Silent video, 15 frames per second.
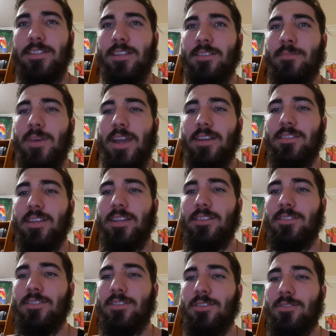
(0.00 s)
doesn't make
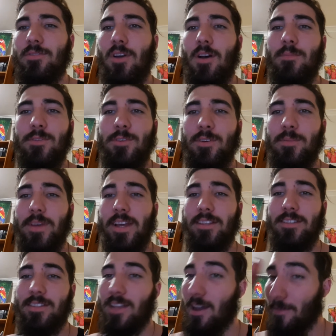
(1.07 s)
sense to you, I'm talking about
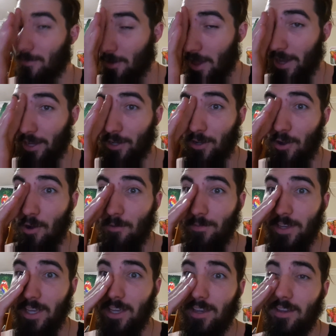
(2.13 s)
stuff like
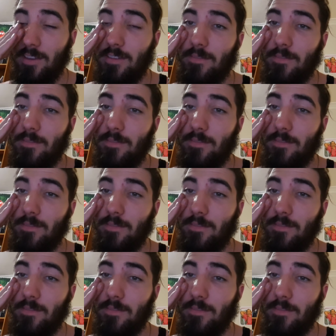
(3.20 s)
coffee,